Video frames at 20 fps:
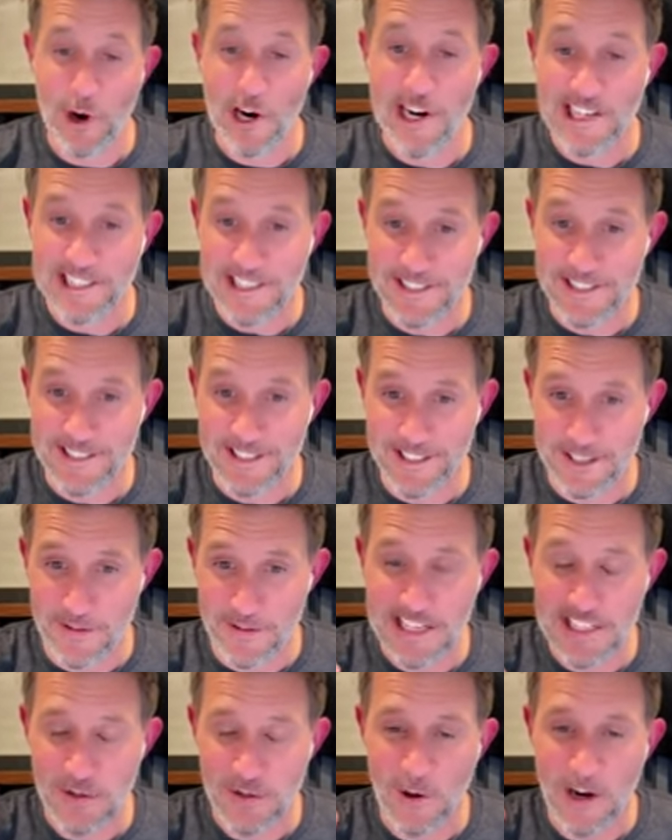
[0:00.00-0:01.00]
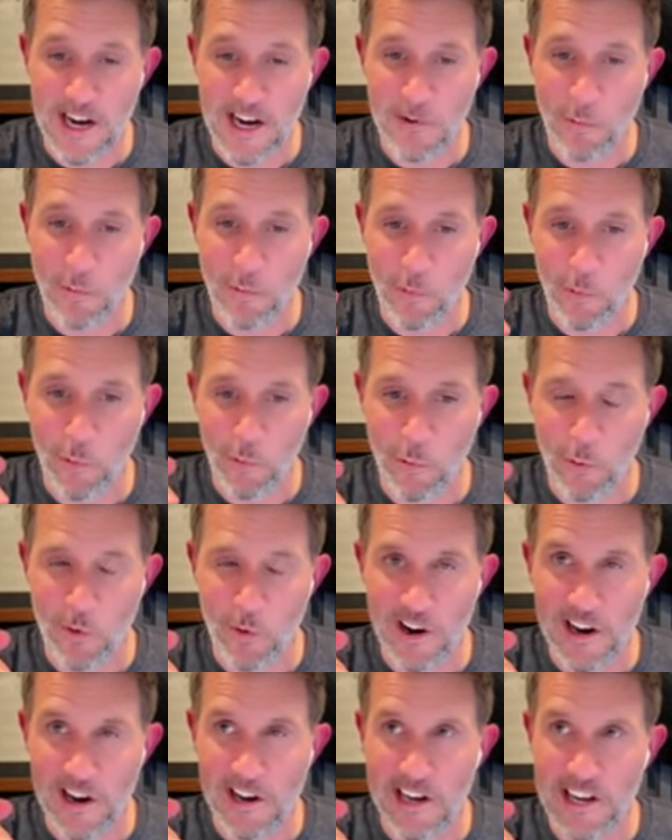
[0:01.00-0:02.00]
right? So that's why,
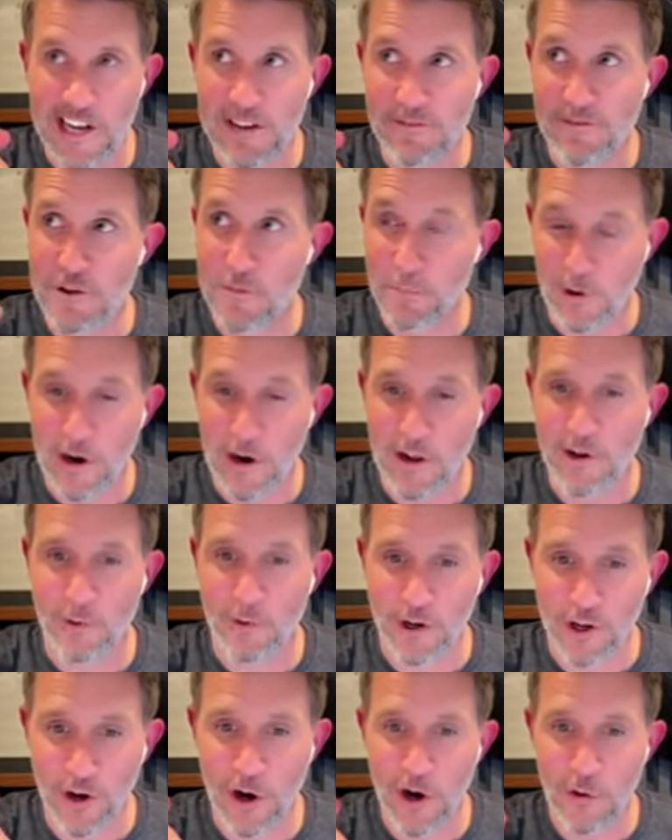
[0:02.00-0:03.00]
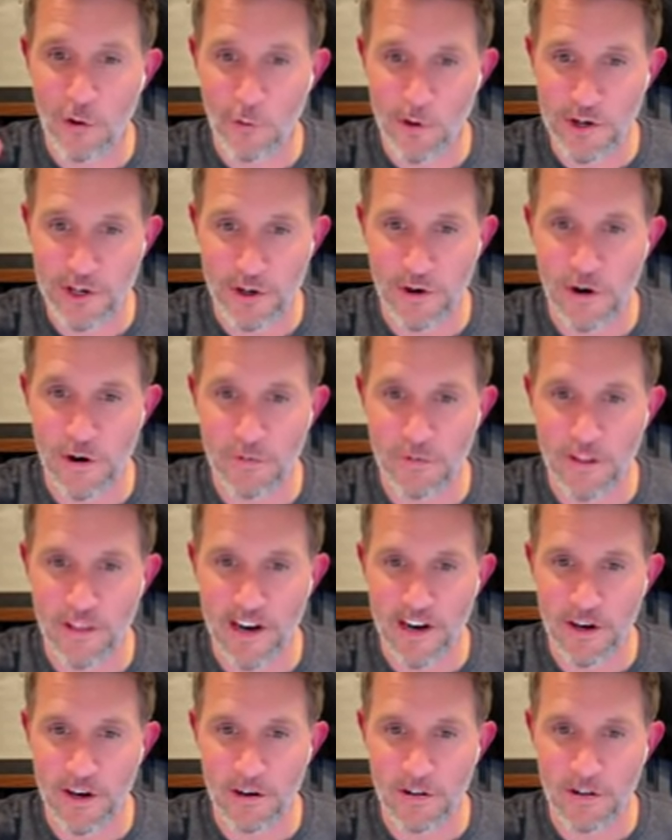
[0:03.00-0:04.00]
if you probably recall when you're over
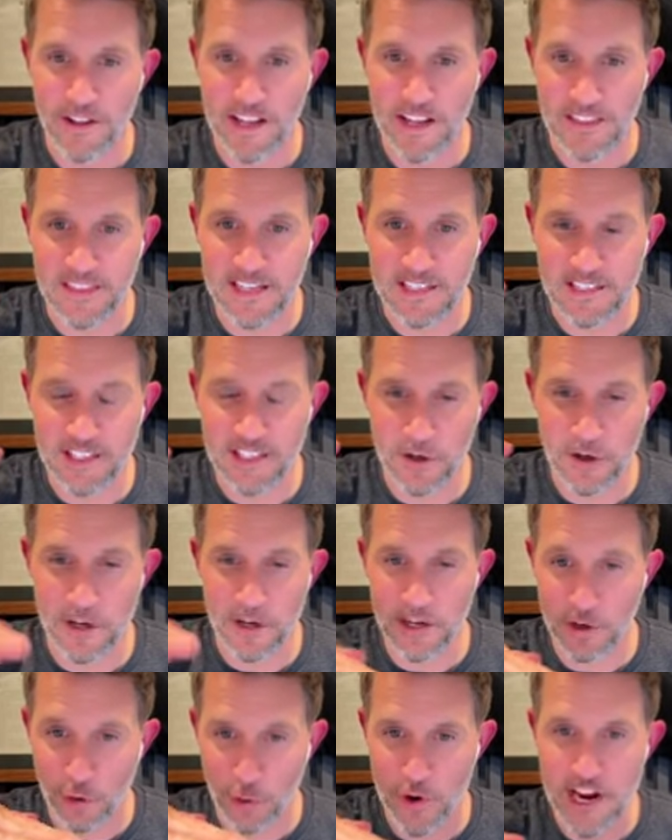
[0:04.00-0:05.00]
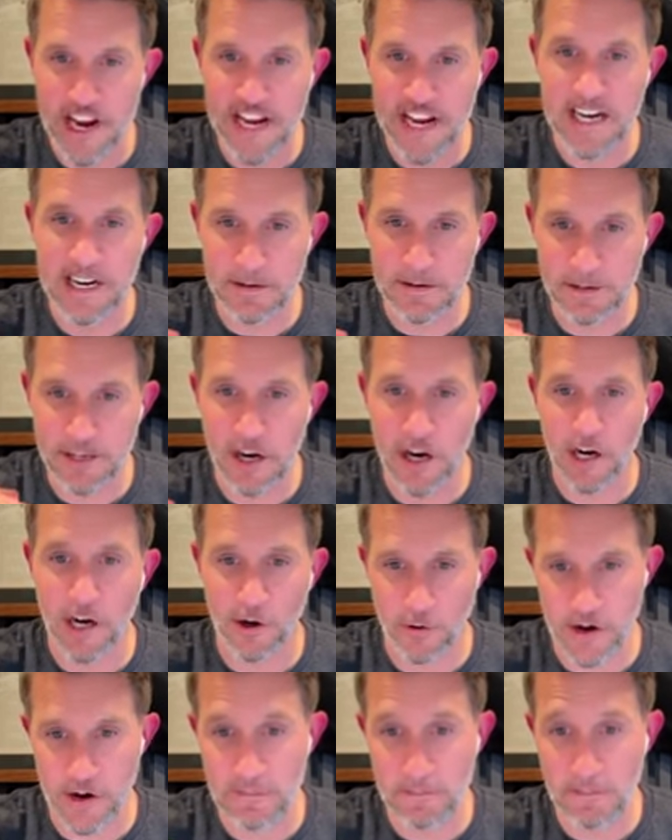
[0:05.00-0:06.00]
there, like they started creating
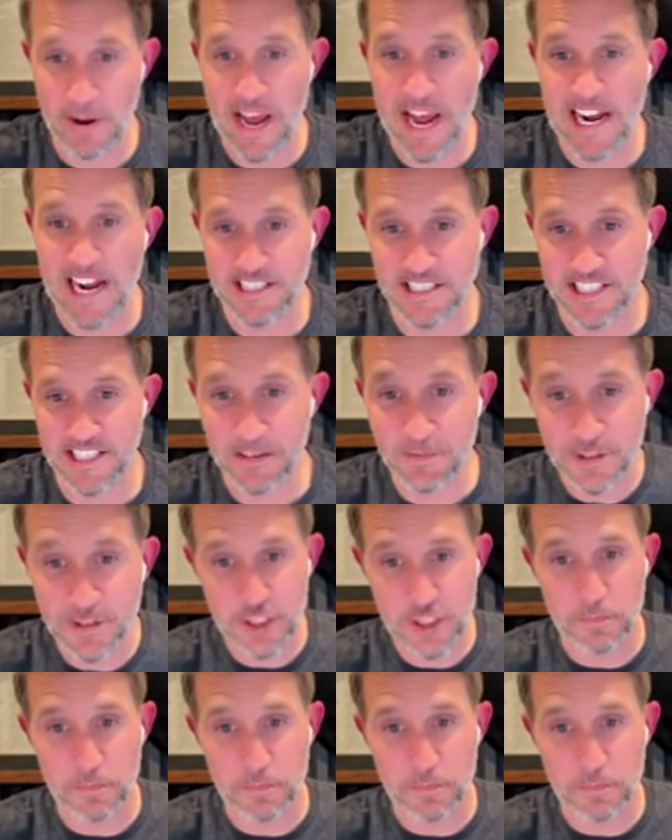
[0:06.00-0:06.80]
concrete pads, even yeah.